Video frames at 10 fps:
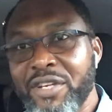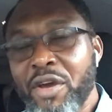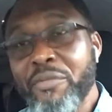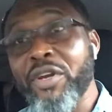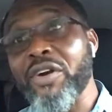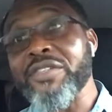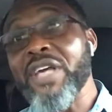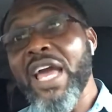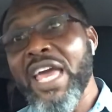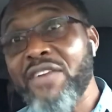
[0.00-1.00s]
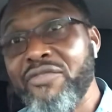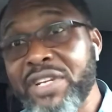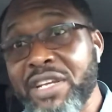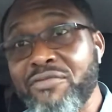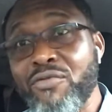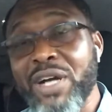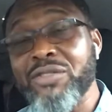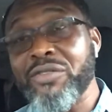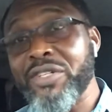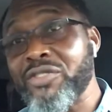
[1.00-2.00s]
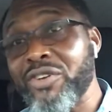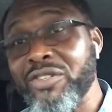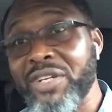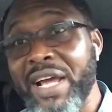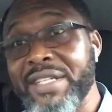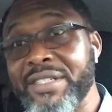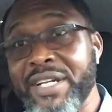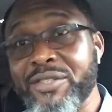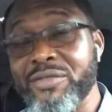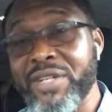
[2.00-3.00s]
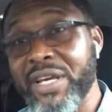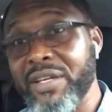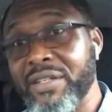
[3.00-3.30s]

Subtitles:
Because even if we were to restructure Nigeria today,